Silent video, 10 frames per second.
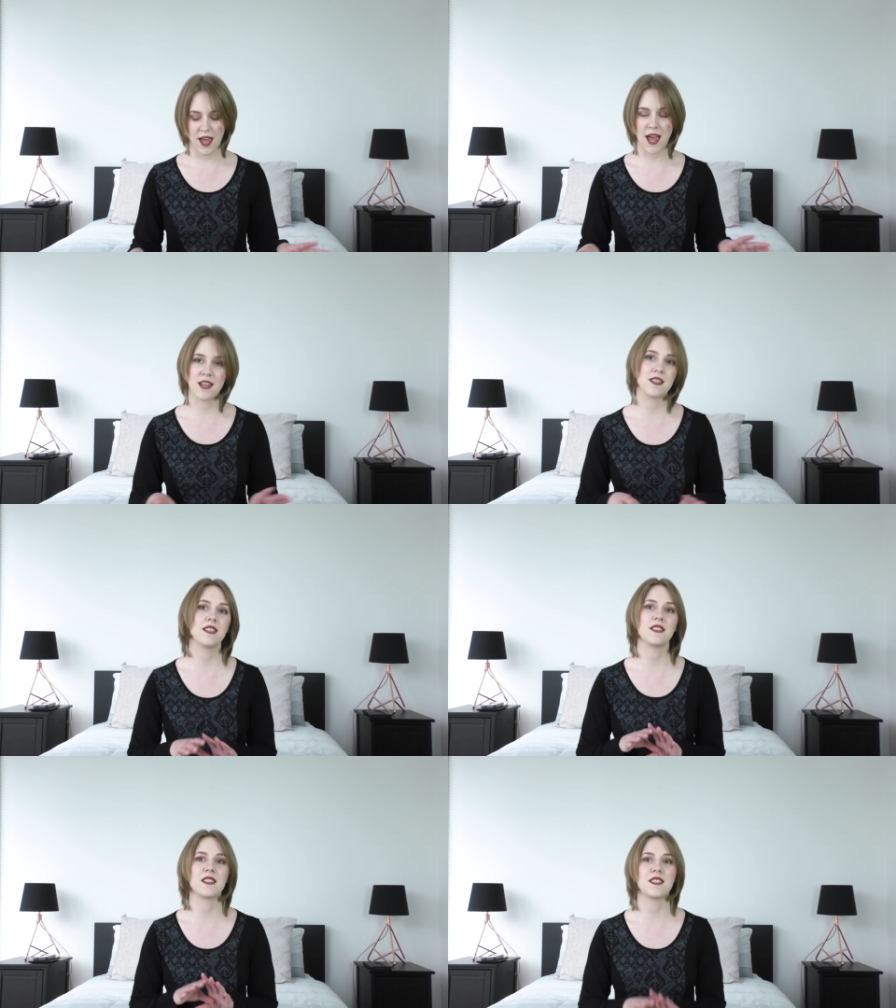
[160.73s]
and
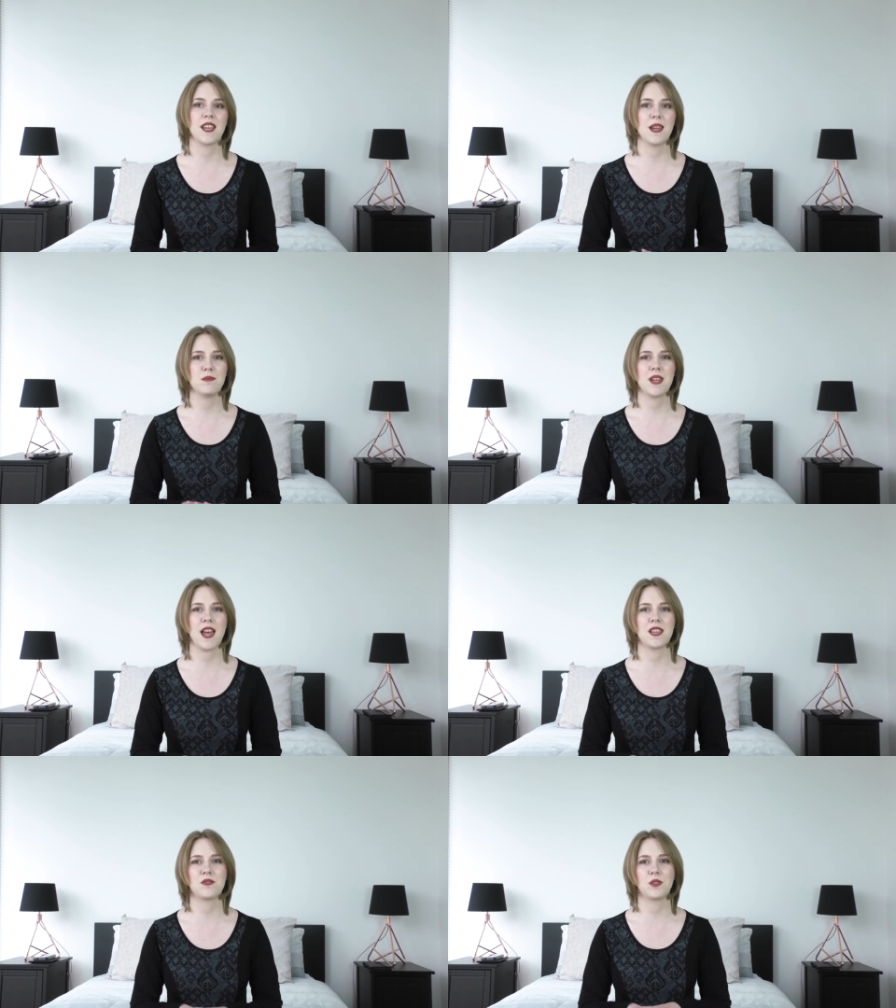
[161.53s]
it's the same
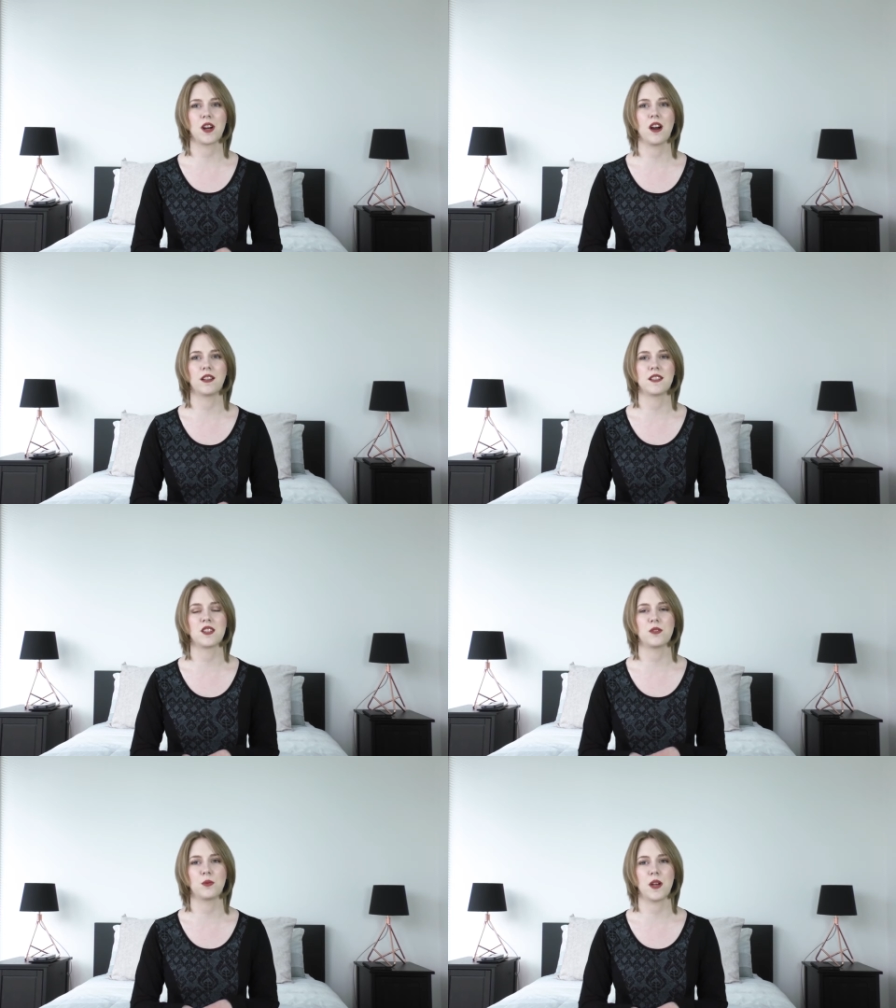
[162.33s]
test regardless
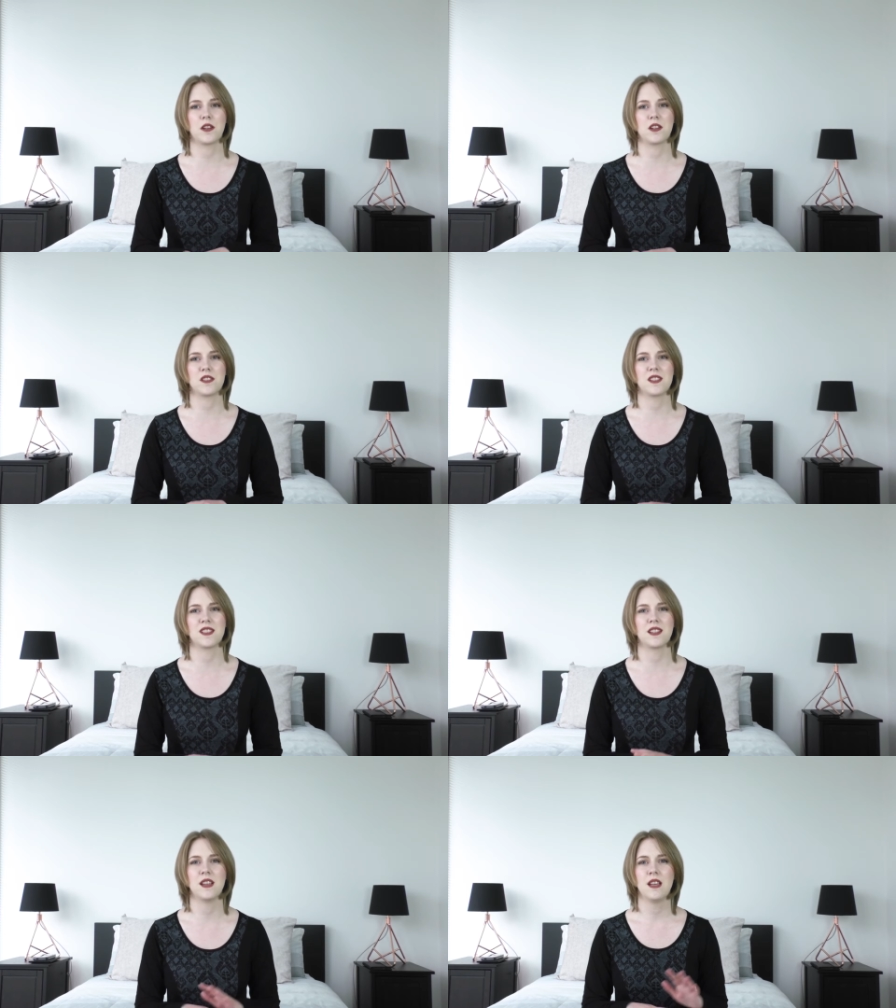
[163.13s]
of whether you're
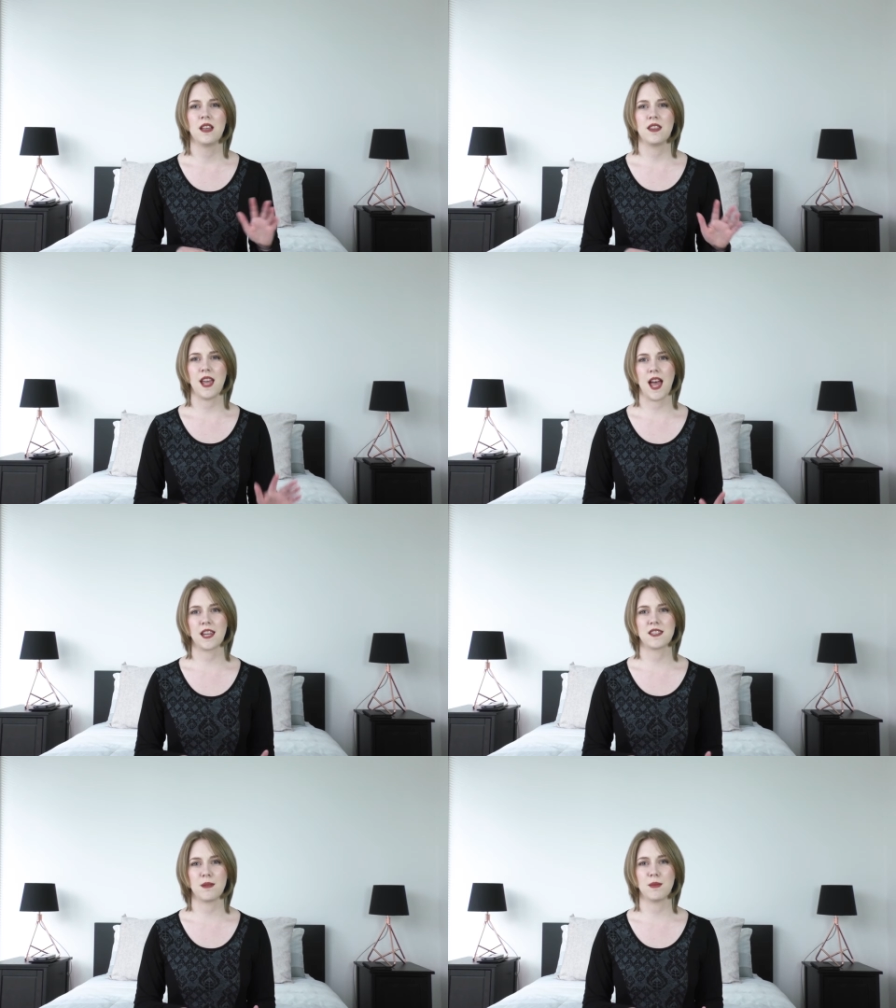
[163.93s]
sitting the
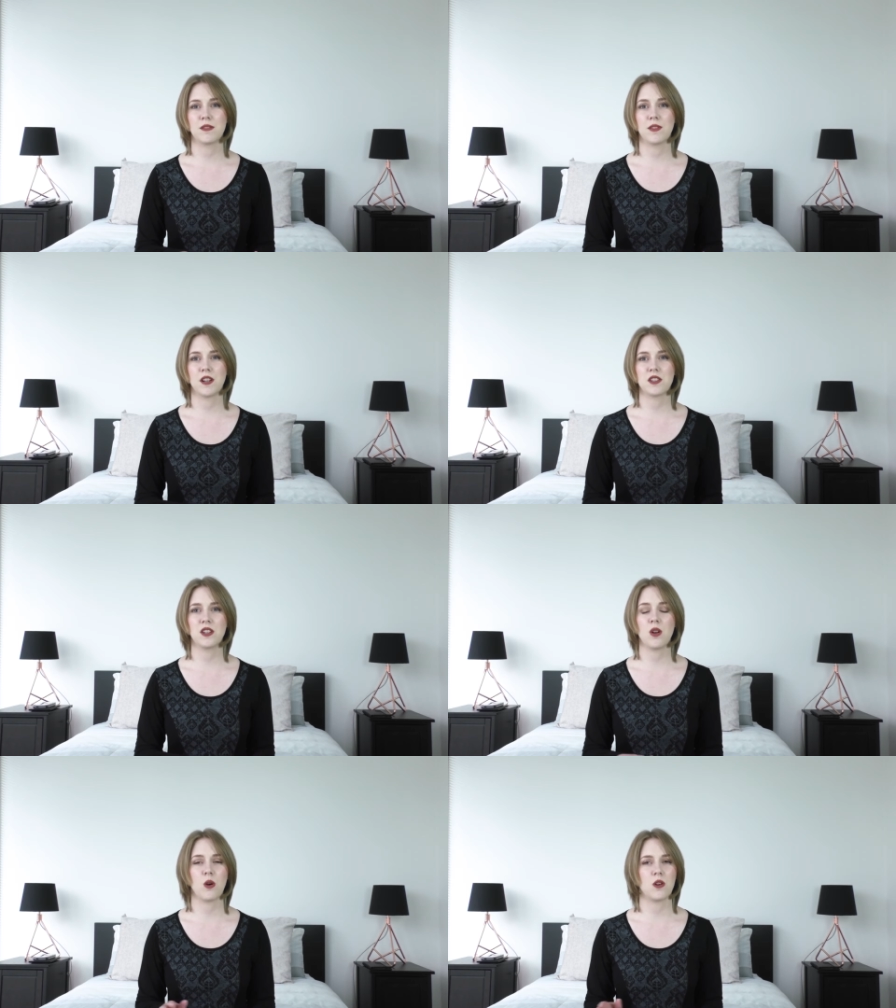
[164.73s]
academic version
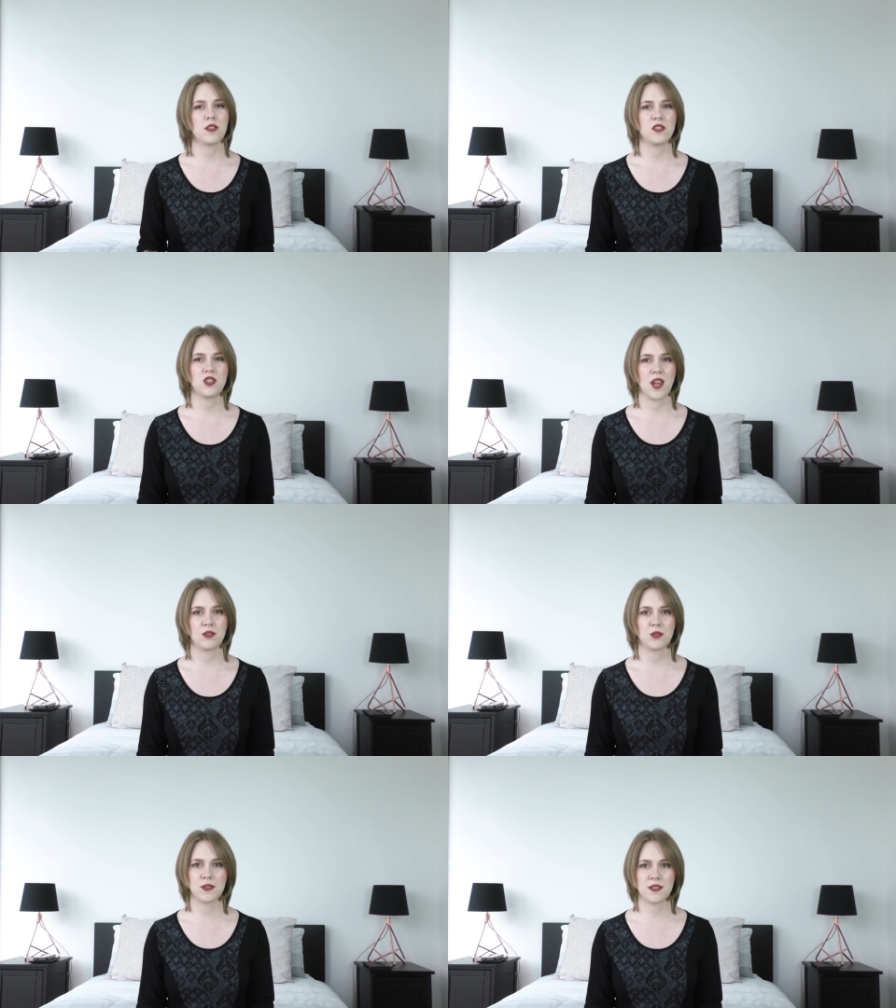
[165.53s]
or the
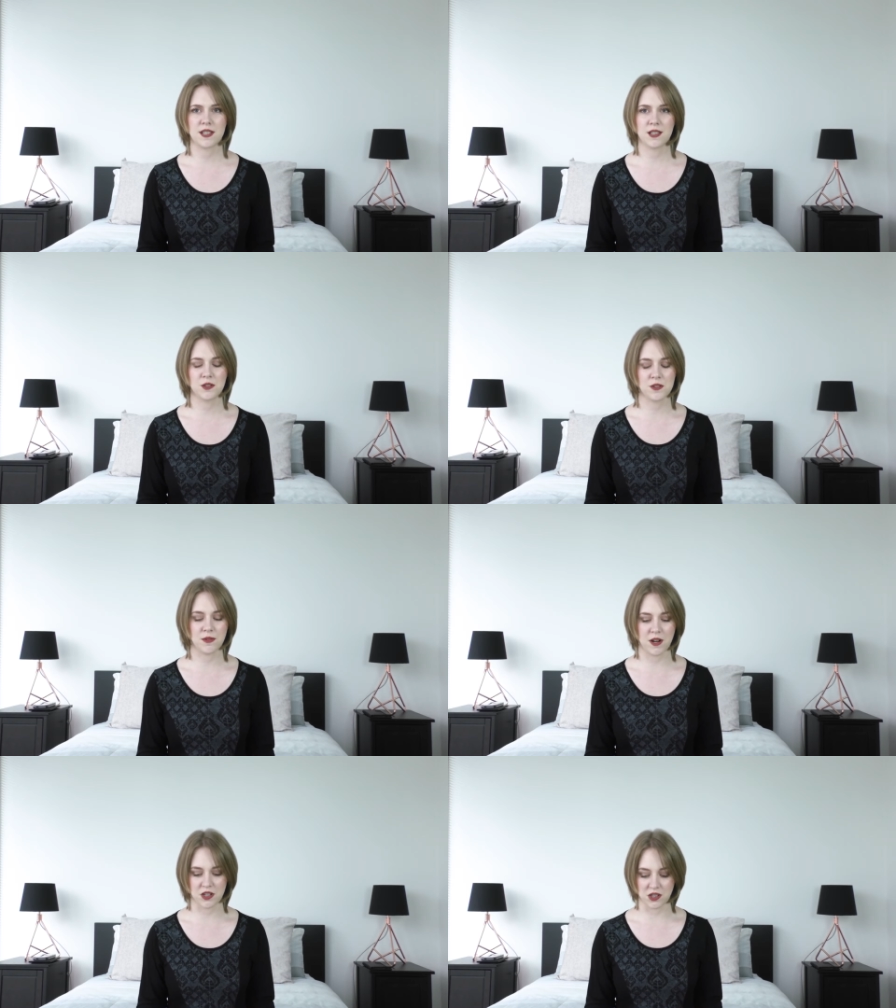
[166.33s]
general skills
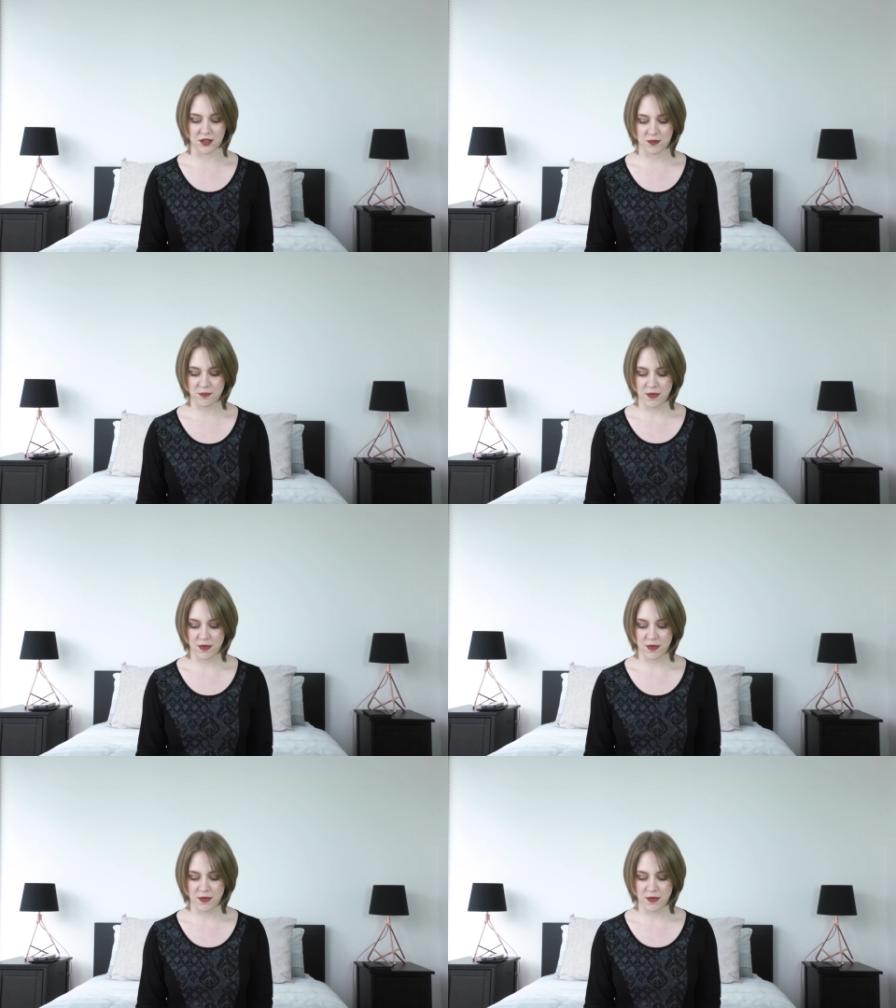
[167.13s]
version.